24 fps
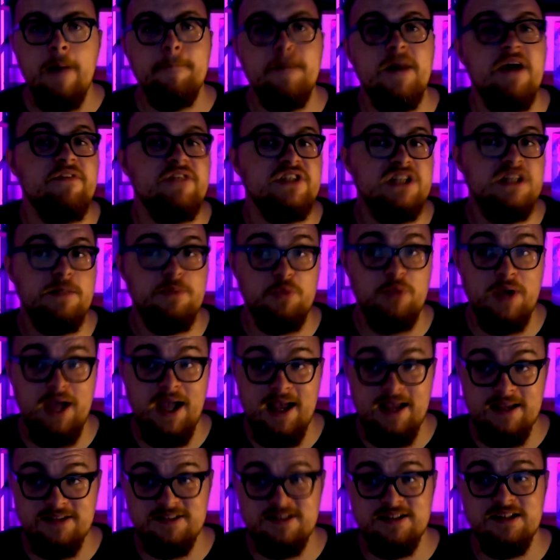But every time you
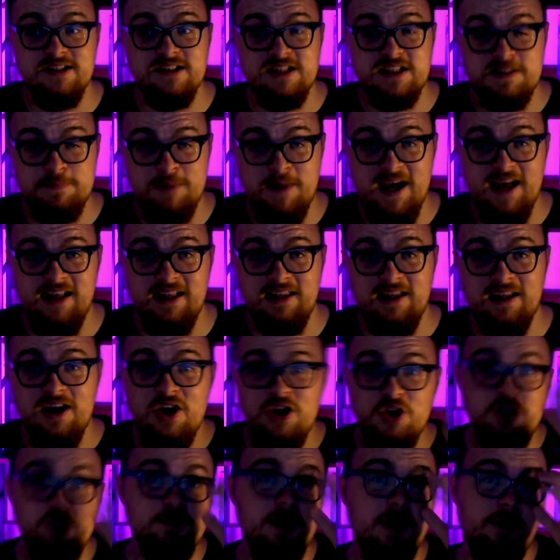cast a spell,
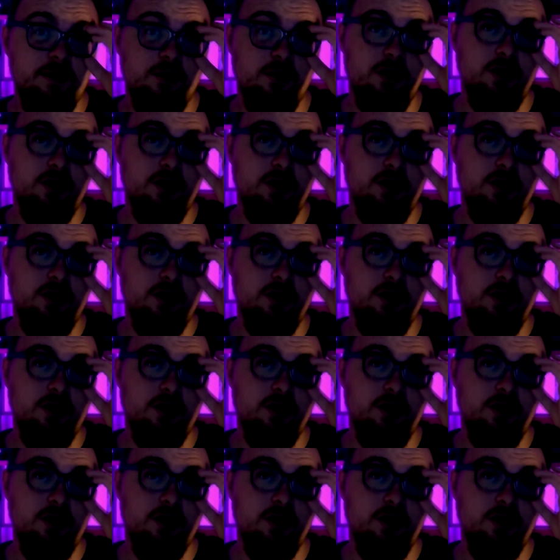you might be